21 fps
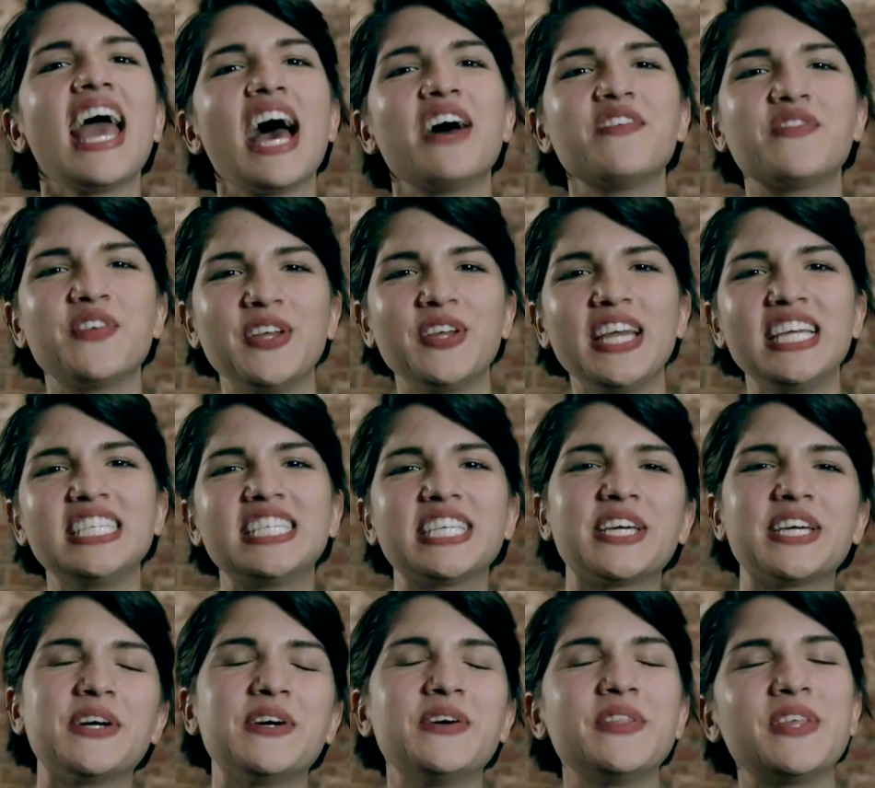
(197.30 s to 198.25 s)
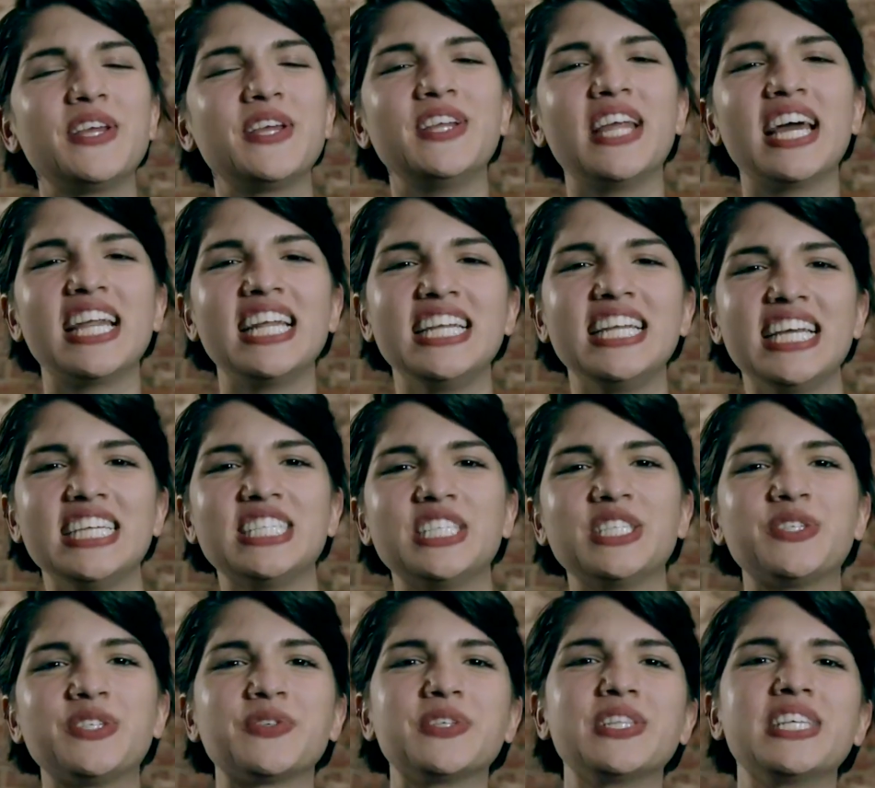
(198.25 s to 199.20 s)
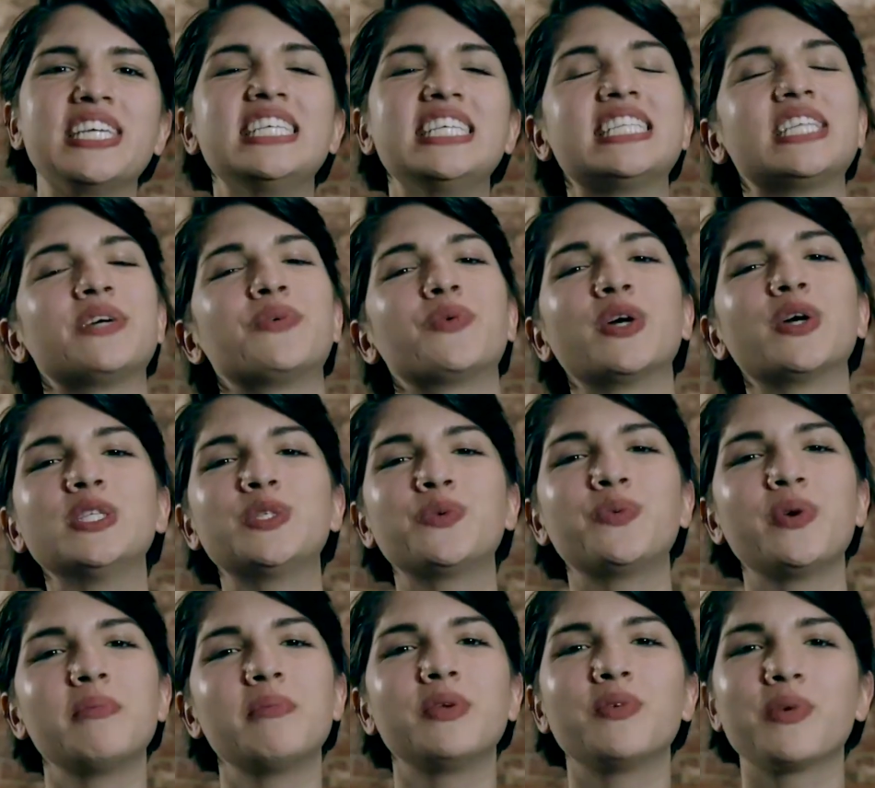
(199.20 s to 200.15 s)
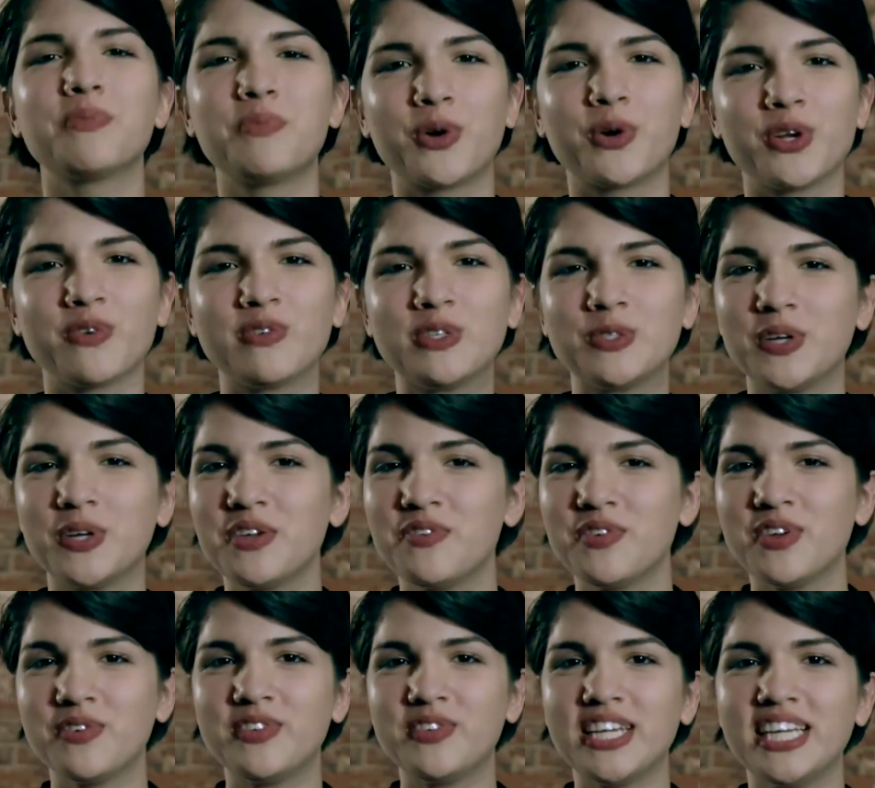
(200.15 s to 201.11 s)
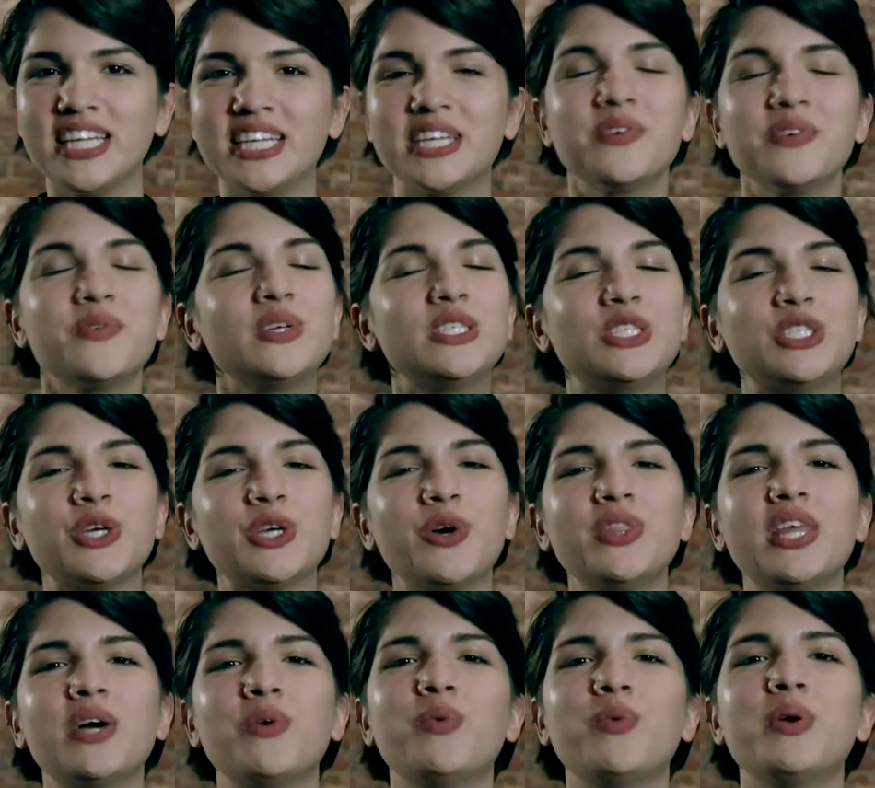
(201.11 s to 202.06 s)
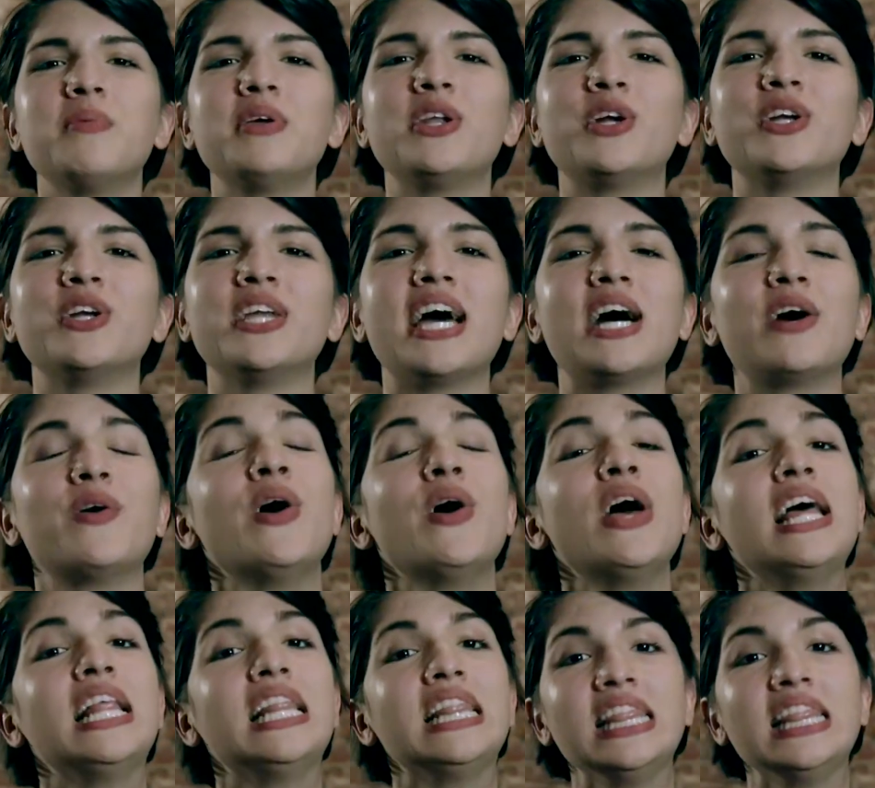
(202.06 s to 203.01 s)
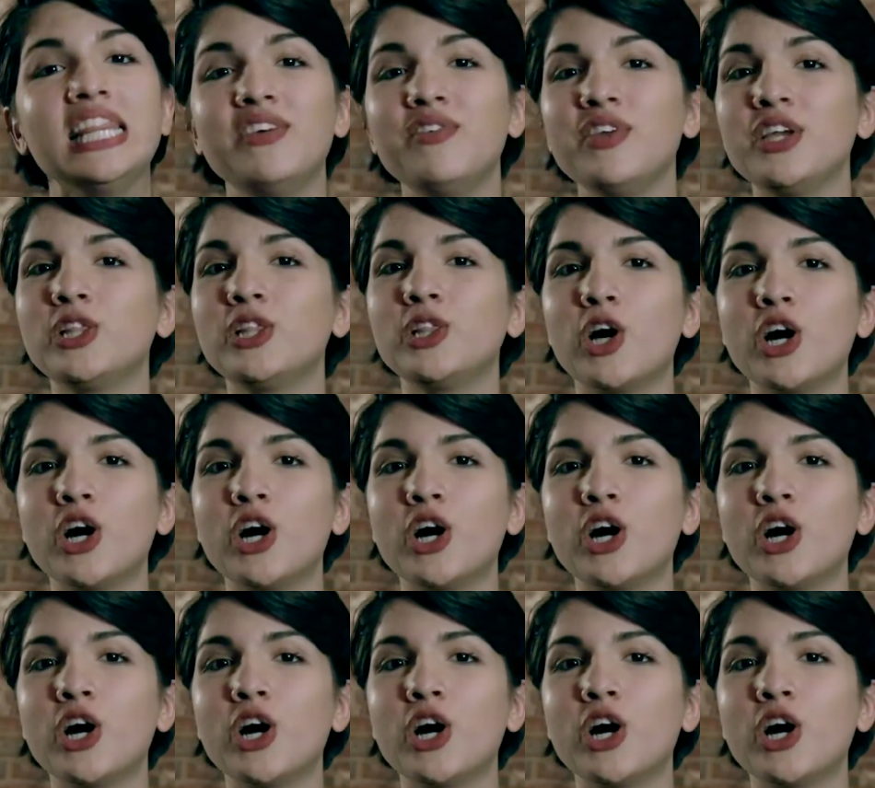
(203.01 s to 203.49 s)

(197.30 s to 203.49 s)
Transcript: A few days ago, the United Nations released the World's Women Report of 2015, which showed that women are now living